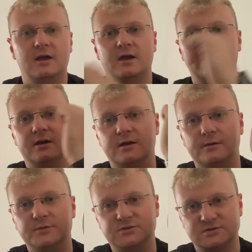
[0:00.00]

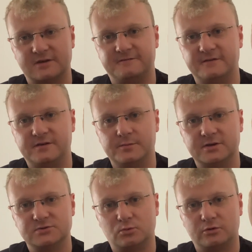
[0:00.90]
It does have 50
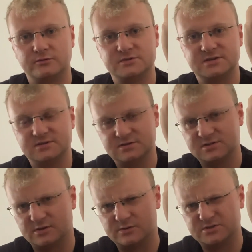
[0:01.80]
meters water resistance,
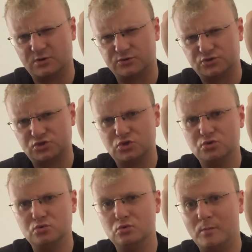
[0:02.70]
so it's not
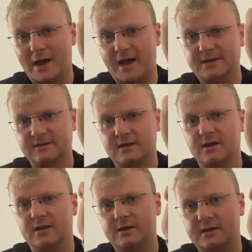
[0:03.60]
too bad
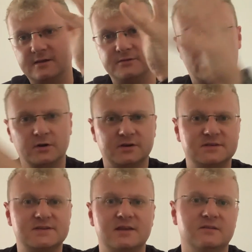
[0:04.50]
if you are going
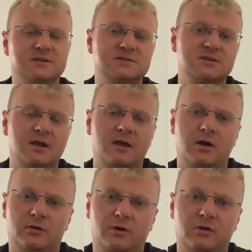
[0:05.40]
to take this
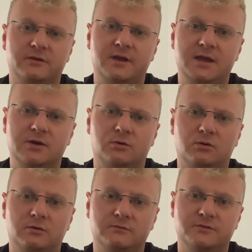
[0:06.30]
on holiday
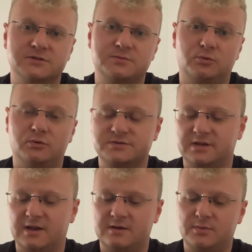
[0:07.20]
or for the sports. And
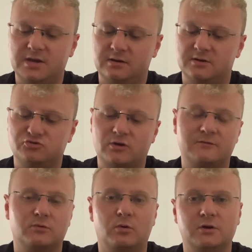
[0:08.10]
again, being a
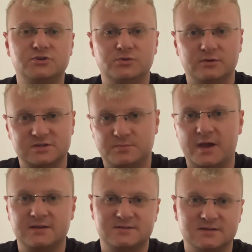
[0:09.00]
travel watch, you would
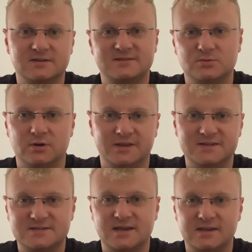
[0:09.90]
expect to at
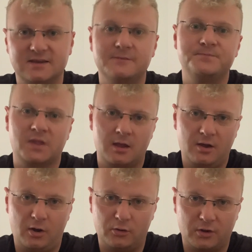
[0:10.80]
least take it
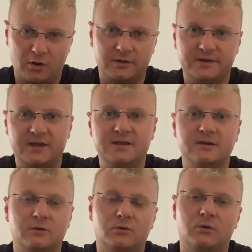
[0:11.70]
on holiday
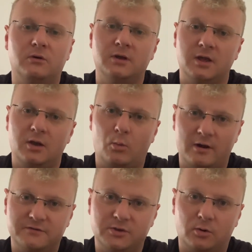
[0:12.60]
or
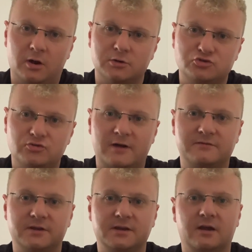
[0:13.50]
wherever you are
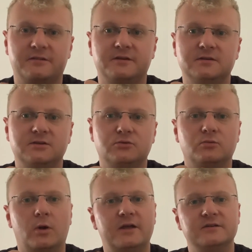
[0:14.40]
traveling. I think you could
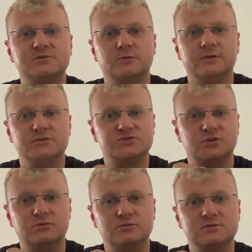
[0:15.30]
wear this with a
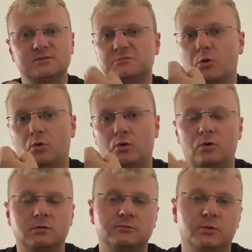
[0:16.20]
suit
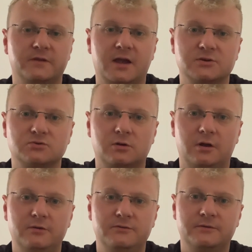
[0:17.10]
or with casual
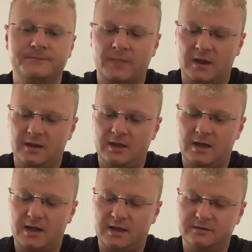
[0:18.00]
clothes,
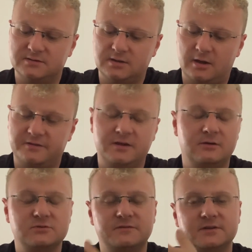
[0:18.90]
and I think it
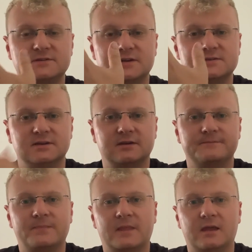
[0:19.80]
looks fantastic.
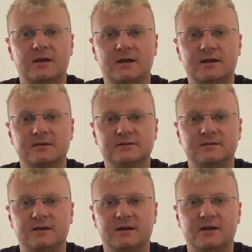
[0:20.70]
And
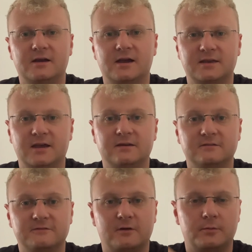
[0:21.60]
again,
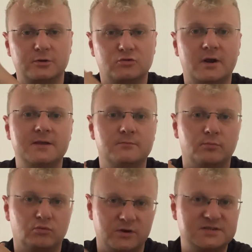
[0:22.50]
from a great
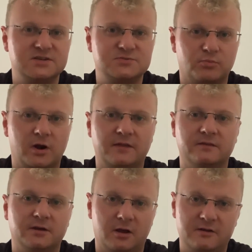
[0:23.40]
British brand
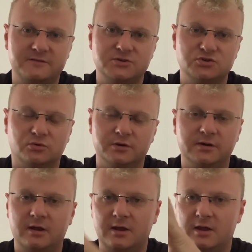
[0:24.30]
that I've
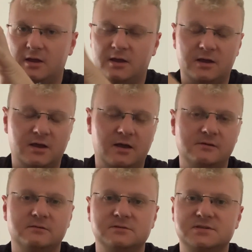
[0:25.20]
enjoyed
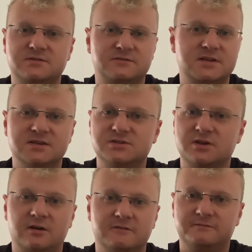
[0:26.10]
since
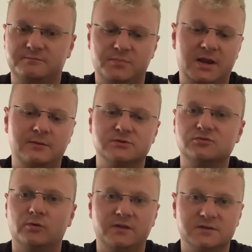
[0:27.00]
I've been able to
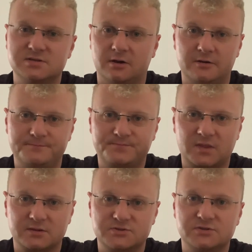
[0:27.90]
read the time.
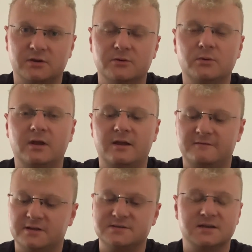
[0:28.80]
So
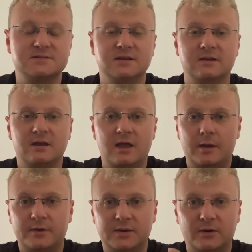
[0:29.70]
fantastic.
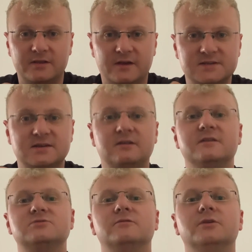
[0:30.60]
Anyway, that's the end of
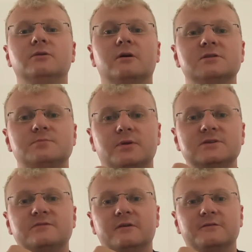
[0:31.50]
this review, guys.
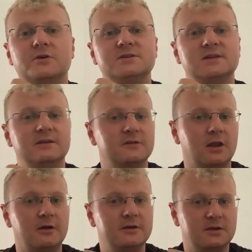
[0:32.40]
Please feel free to leave a
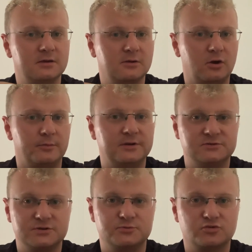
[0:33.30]
like, comment, and
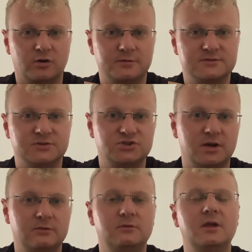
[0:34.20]
subscribe to the
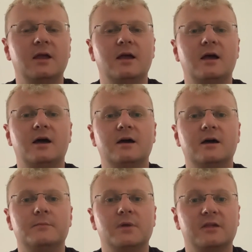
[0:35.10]
channel.
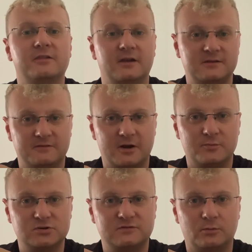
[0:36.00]
Thank you very
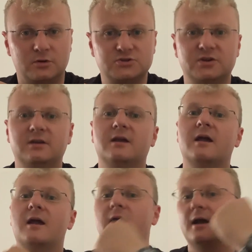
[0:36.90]
much for watching,
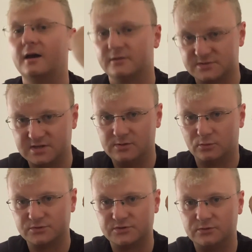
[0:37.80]
and I'll see you
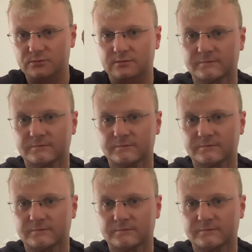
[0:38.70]
all soon.